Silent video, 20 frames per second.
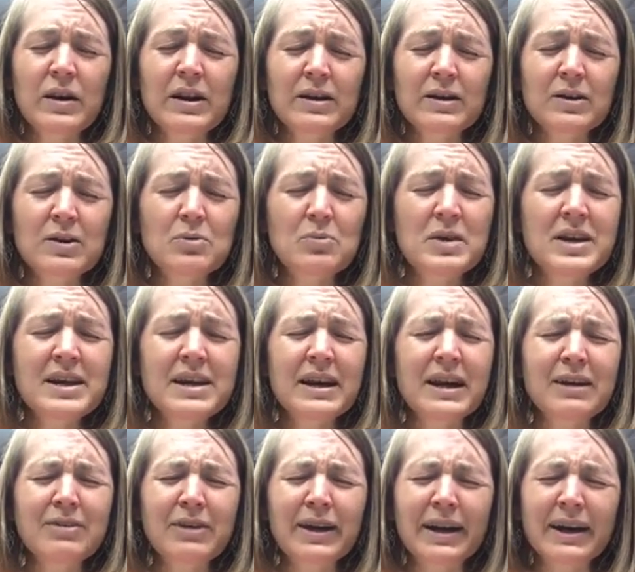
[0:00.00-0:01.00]
where we
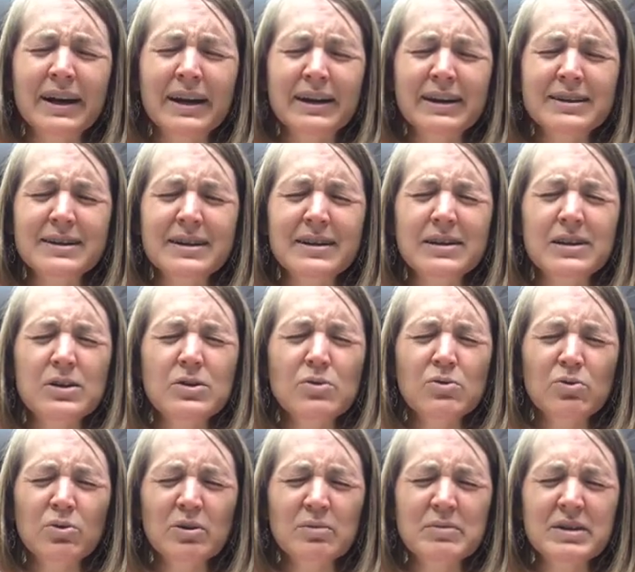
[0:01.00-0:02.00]
have had an
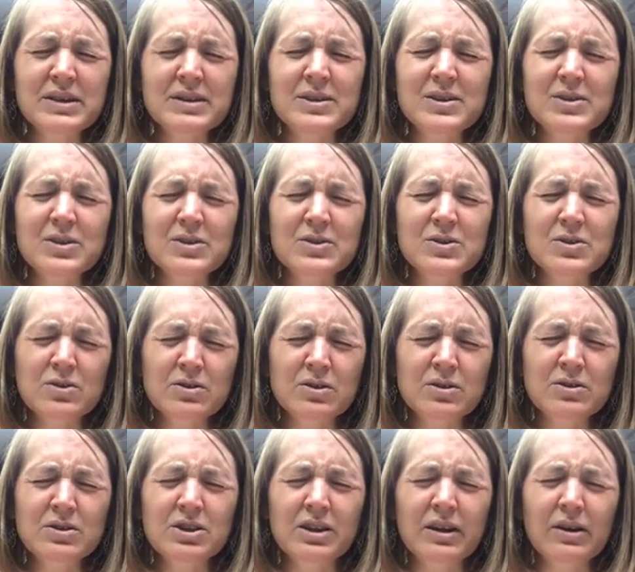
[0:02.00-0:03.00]
enormous
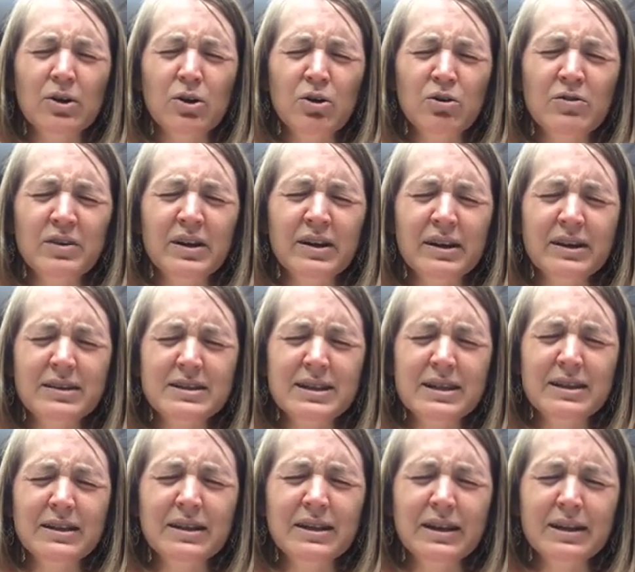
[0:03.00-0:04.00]
surge in
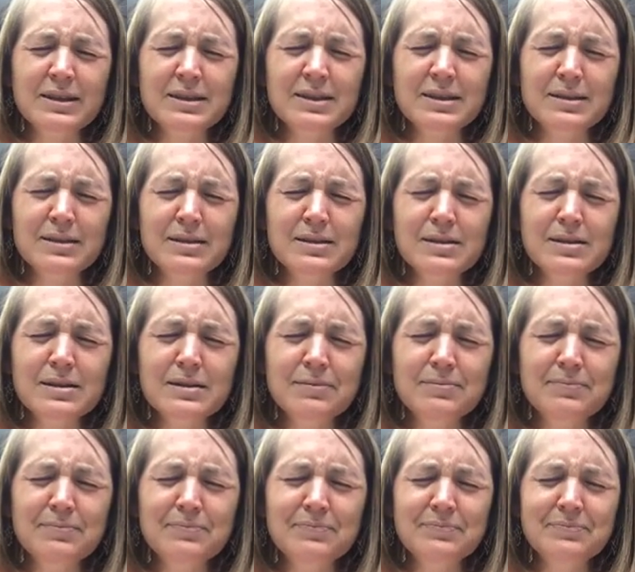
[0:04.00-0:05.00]
COVID-19
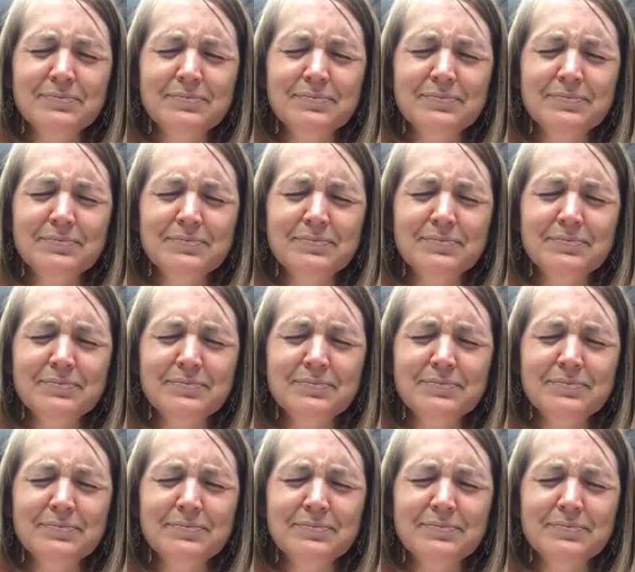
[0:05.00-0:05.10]
cases.